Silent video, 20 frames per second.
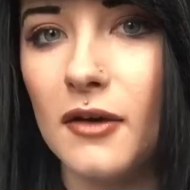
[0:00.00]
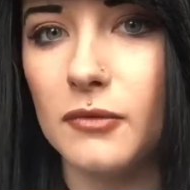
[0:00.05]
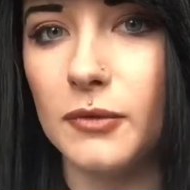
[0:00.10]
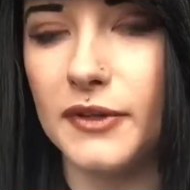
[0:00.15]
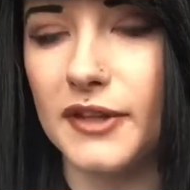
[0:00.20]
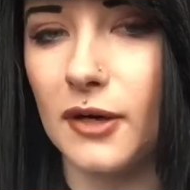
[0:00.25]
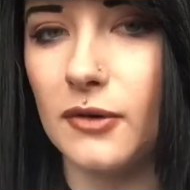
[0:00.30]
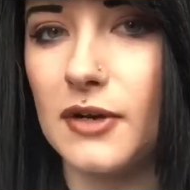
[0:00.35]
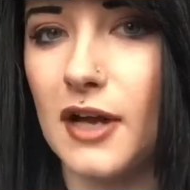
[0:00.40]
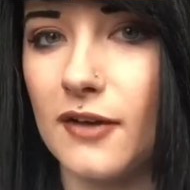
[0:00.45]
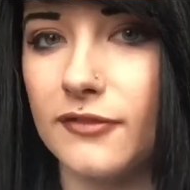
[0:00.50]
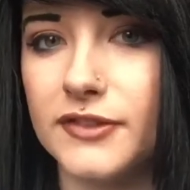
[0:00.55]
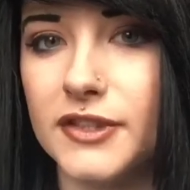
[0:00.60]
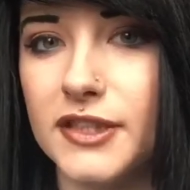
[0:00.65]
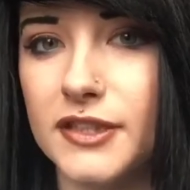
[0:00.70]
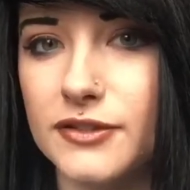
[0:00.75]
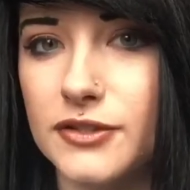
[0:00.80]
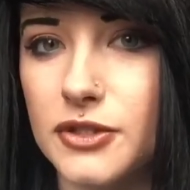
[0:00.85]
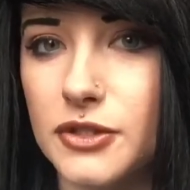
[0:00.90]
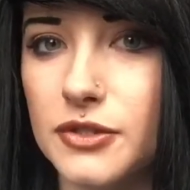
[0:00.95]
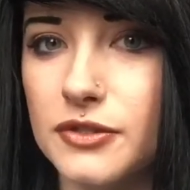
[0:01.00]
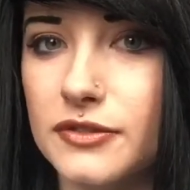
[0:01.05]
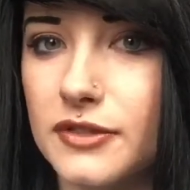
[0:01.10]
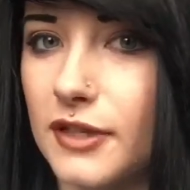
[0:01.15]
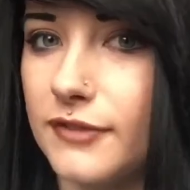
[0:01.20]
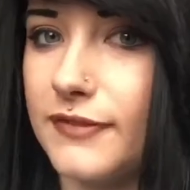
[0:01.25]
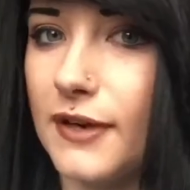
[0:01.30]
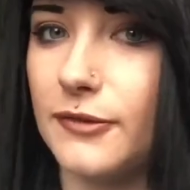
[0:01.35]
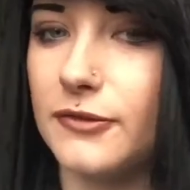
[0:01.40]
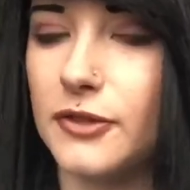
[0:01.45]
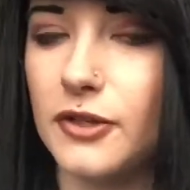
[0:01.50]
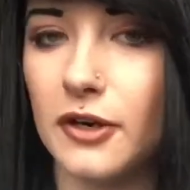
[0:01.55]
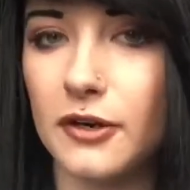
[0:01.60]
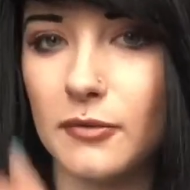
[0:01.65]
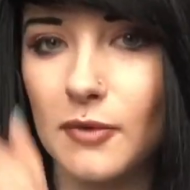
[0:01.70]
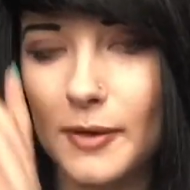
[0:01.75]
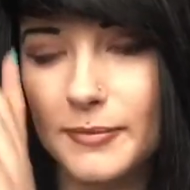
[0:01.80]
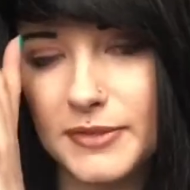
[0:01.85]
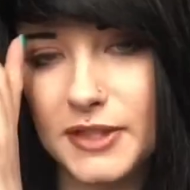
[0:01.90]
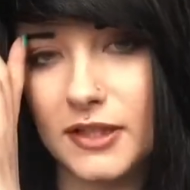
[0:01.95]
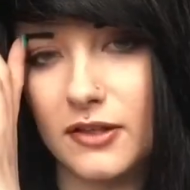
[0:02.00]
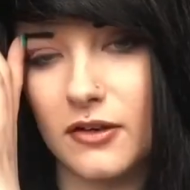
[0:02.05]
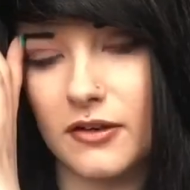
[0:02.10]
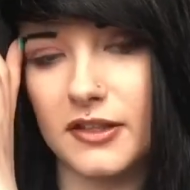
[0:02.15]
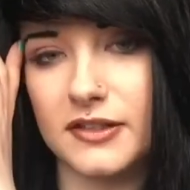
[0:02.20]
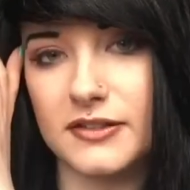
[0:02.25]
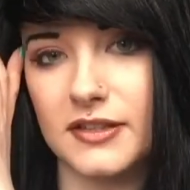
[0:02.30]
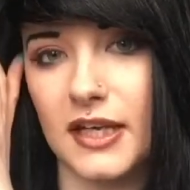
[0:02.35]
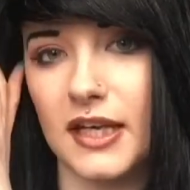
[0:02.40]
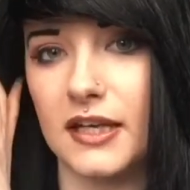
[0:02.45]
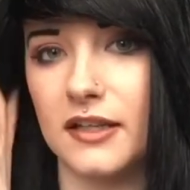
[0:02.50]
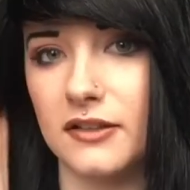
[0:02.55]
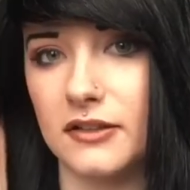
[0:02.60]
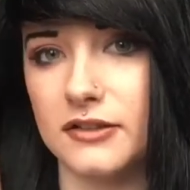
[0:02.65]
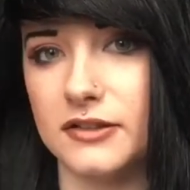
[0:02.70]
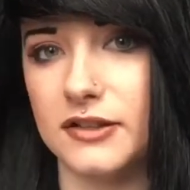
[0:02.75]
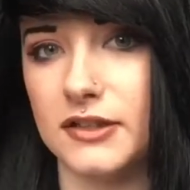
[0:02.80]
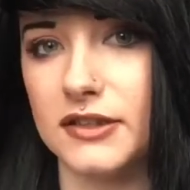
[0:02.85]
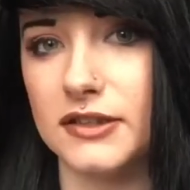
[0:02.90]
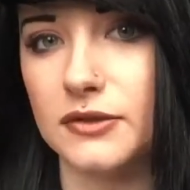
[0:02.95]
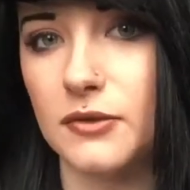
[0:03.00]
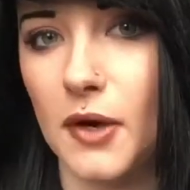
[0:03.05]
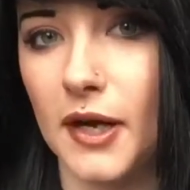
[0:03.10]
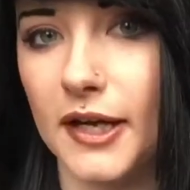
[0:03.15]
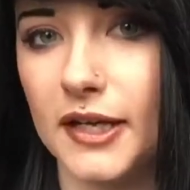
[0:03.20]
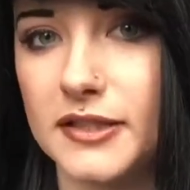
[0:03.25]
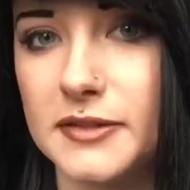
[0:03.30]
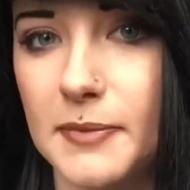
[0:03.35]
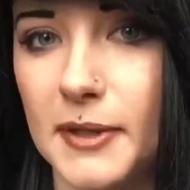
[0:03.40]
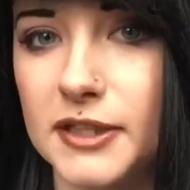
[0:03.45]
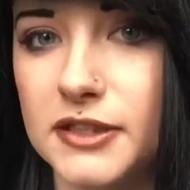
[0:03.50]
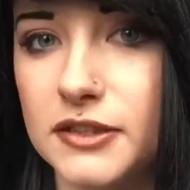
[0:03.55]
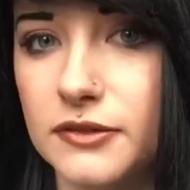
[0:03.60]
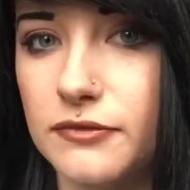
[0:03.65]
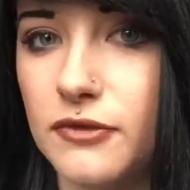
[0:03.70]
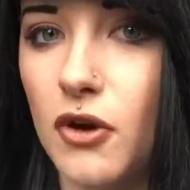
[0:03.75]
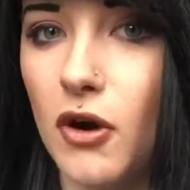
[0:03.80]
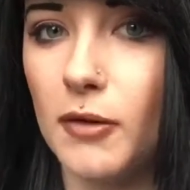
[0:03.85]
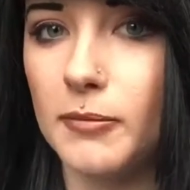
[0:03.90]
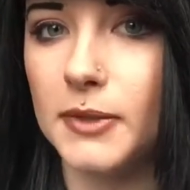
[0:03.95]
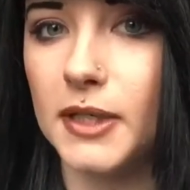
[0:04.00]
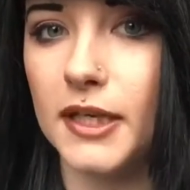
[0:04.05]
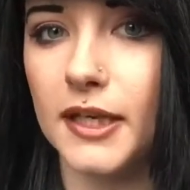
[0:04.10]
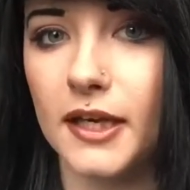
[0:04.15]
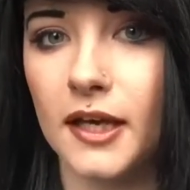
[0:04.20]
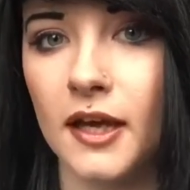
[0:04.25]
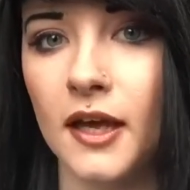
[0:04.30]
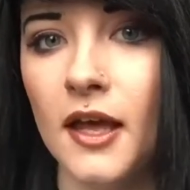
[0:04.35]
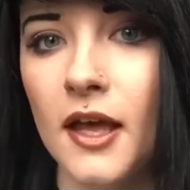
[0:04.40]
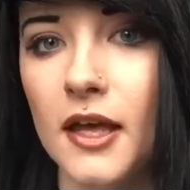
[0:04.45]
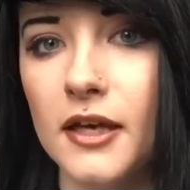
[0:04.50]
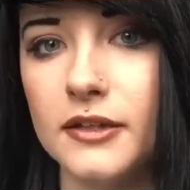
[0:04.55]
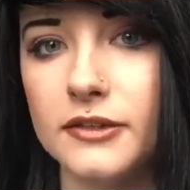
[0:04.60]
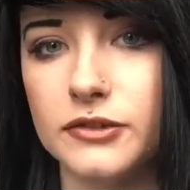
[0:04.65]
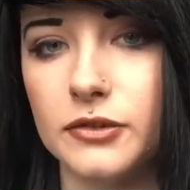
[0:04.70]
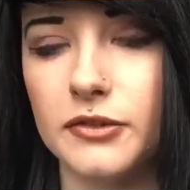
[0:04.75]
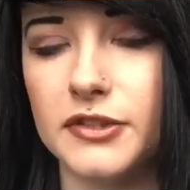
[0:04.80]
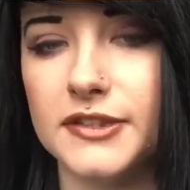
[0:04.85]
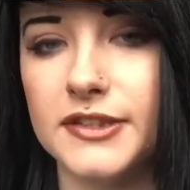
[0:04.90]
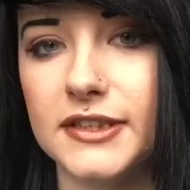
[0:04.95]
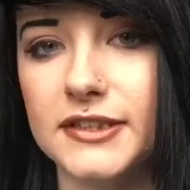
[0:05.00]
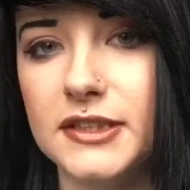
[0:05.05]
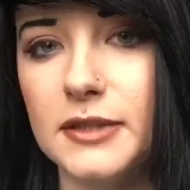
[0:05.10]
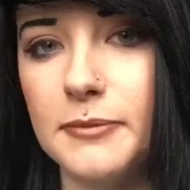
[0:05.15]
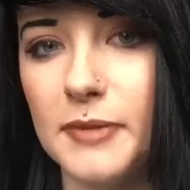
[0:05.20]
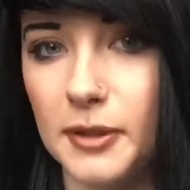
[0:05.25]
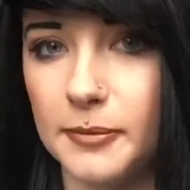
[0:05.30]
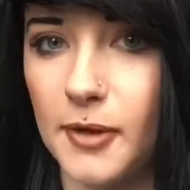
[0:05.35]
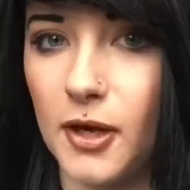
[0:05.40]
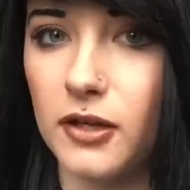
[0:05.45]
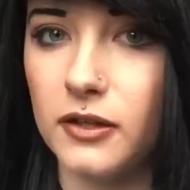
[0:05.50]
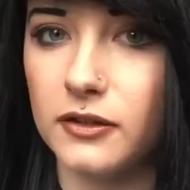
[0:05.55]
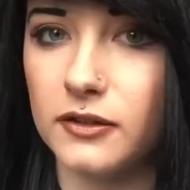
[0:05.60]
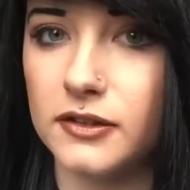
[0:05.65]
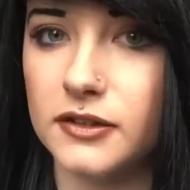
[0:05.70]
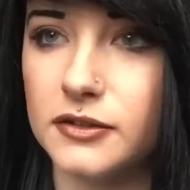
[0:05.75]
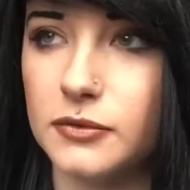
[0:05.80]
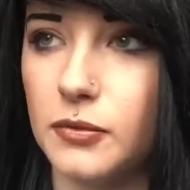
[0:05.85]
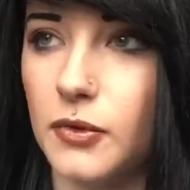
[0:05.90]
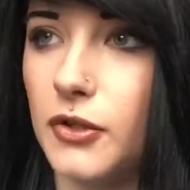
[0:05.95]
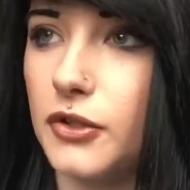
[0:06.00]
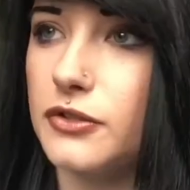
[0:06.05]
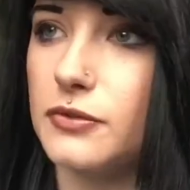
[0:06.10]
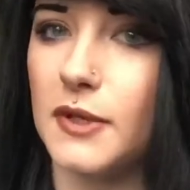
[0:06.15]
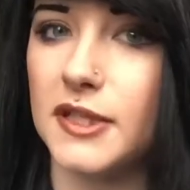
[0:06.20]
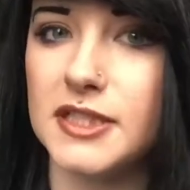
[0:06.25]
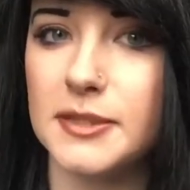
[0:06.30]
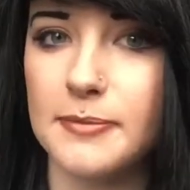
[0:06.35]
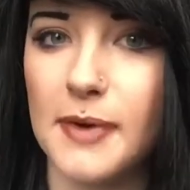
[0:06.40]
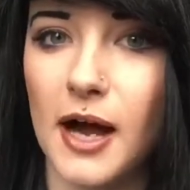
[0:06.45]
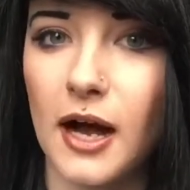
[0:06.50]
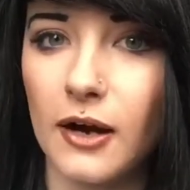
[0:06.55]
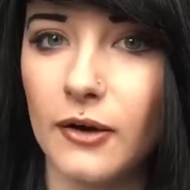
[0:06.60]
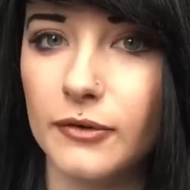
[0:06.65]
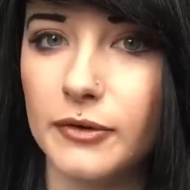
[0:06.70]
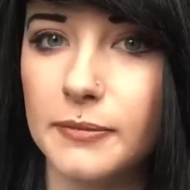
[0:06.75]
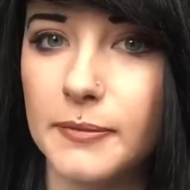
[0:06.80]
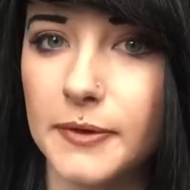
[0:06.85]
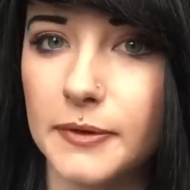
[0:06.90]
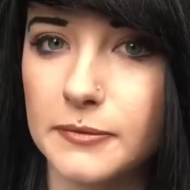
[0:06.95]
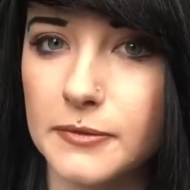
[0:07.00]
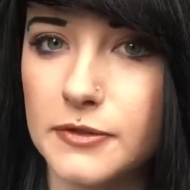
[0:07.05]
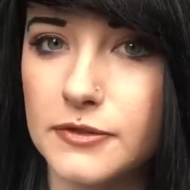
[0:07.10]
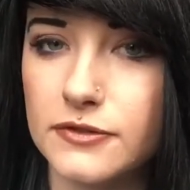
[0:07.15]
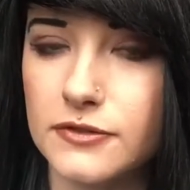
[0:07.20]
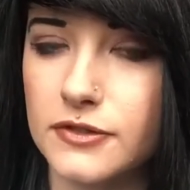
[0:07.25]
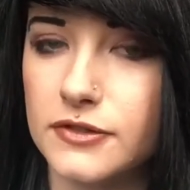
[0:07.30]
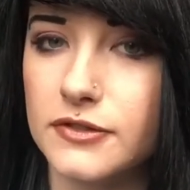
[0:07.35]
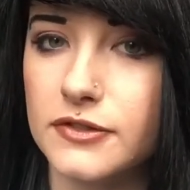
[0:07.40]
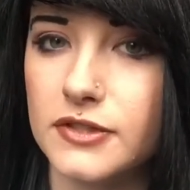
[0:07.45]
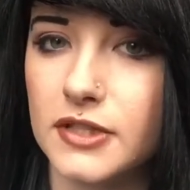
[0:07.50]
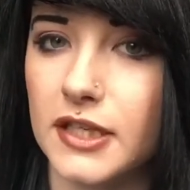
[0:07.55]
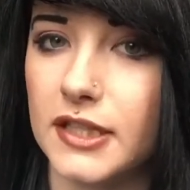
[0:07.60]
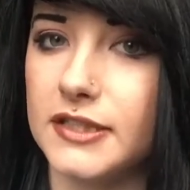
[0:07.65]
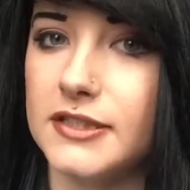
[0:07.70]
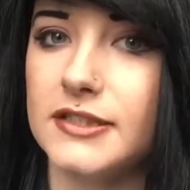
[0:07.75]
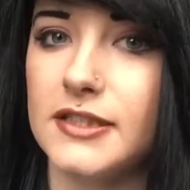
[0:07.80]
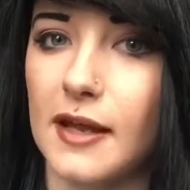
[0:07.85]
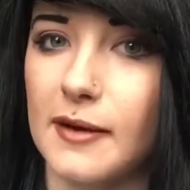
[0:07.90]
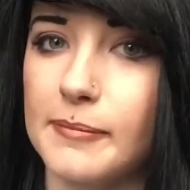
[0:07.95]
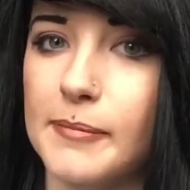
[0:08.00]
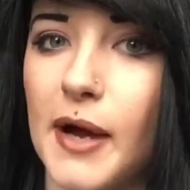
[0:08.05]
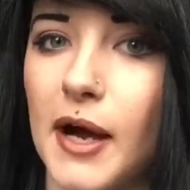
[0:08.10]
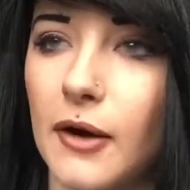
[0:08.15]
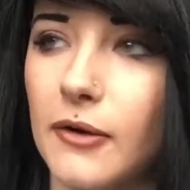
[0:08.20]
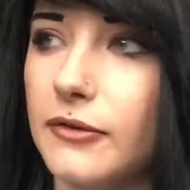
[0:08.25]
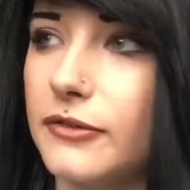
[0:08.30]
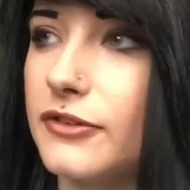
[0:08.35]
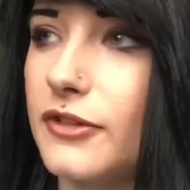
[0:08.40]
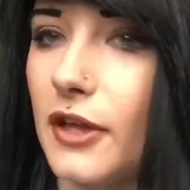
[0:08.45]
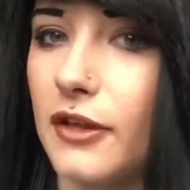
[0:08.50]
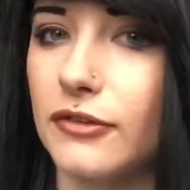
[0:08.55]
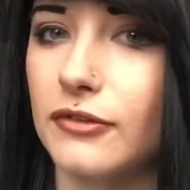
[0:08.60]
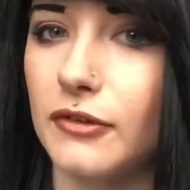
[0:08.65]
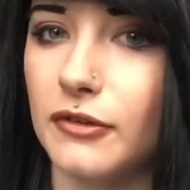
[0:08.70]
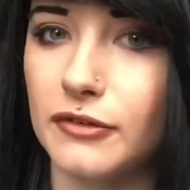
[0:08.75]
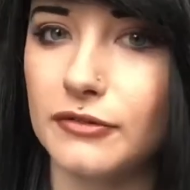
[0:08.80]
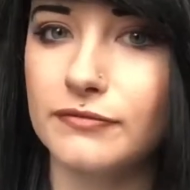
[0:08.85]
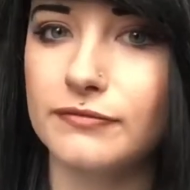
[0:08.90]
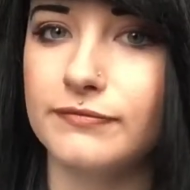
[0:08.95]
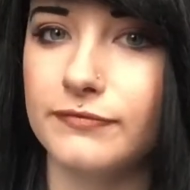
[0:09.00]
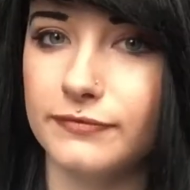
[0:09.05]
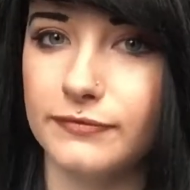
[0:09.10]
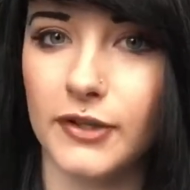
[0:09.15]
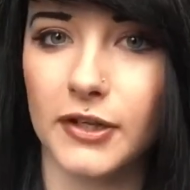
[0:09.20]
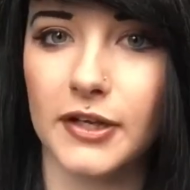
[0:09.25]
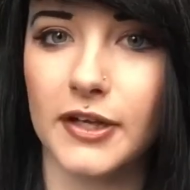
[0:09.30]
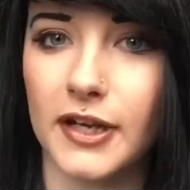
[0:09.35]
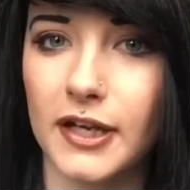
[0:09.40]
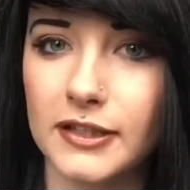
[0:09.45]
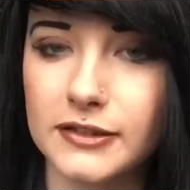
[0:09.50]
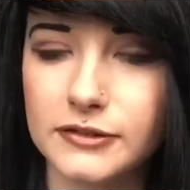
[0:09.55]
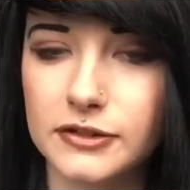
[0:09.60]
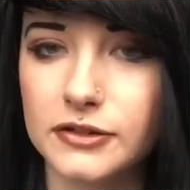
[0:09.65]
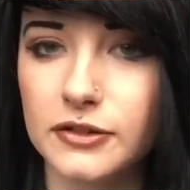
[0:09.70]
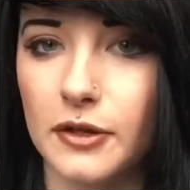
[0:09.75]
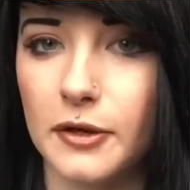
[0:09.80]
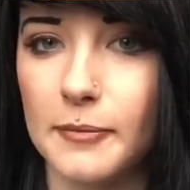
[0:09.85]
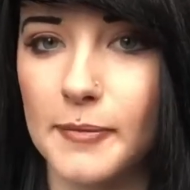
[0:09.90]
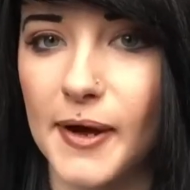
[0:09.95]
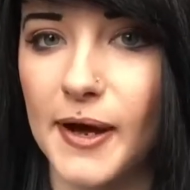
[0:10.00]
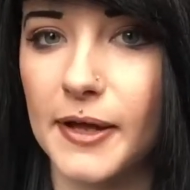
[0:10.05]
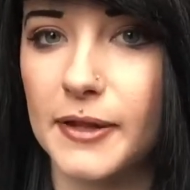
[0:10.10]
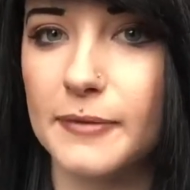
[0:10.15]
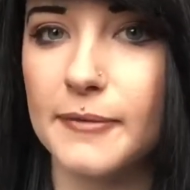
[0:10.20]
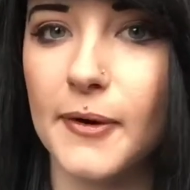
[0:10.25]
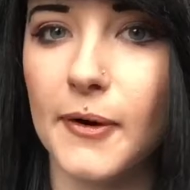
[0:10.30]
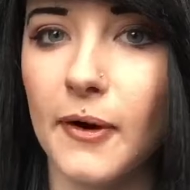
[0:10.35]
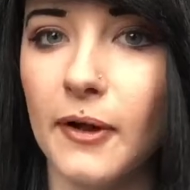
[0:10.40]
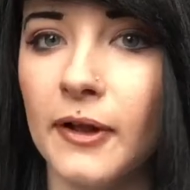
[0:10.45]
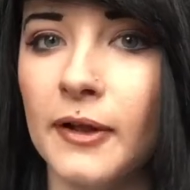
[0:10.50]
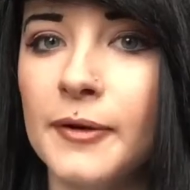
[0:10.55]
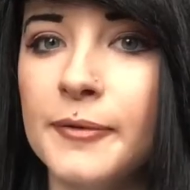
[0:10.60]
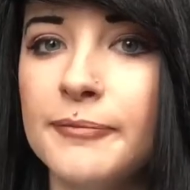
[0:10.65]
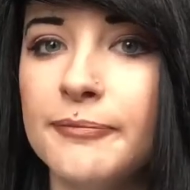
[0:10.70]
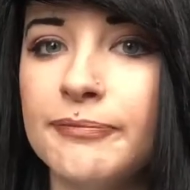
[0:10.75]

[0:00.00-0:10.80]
without having this juice, and I found it on a website on a sale because it is quite expensive normally. So the 60ml bottles were £20, but they were reduced to like £10, so I thought, fuck it, I'm just gonna buy them all.